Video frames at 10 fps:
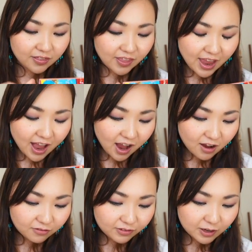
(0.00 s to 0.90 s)
They
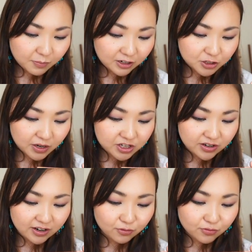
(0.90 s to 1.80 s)
have like
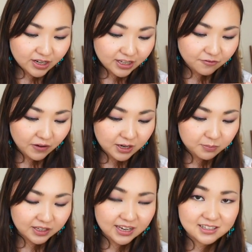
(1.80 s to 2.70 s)
punctuation in a really funny
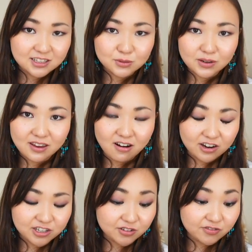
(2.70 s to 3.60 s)
place. It's really
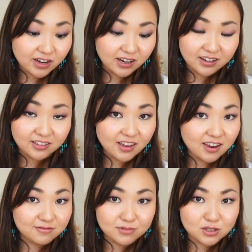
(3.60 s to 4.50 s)
hard to read.
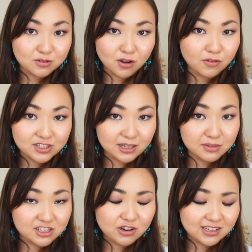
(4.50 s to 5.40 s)
They just obviously
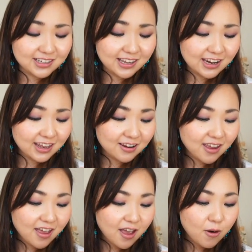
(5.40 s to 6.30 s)
mistranslated it.
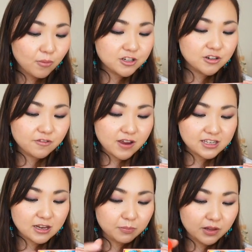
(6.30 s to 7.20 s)
Wash your
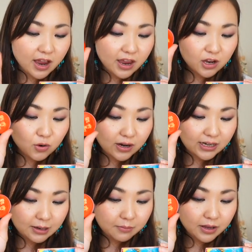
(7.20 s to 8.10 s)
face, apply
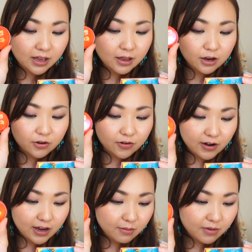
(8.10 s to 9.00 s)
Kwan Im
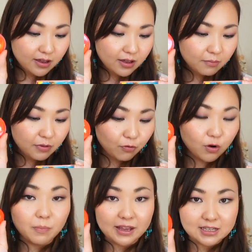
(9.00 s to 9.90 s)
cream
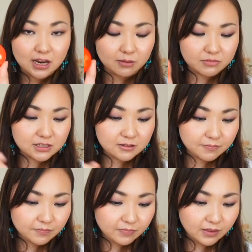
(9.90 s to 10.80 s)
before bedtimes.
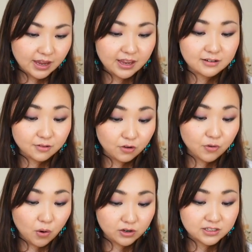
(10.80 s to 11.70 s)
And
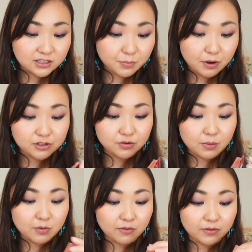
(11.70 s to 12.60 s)
of course it's supposed to
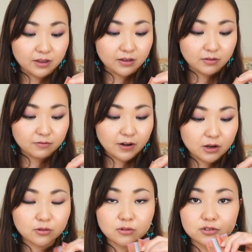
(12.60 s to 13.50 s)
remove the
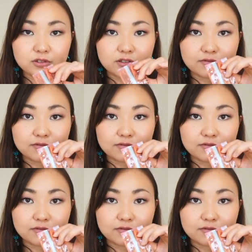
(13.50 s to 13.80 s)
freckles.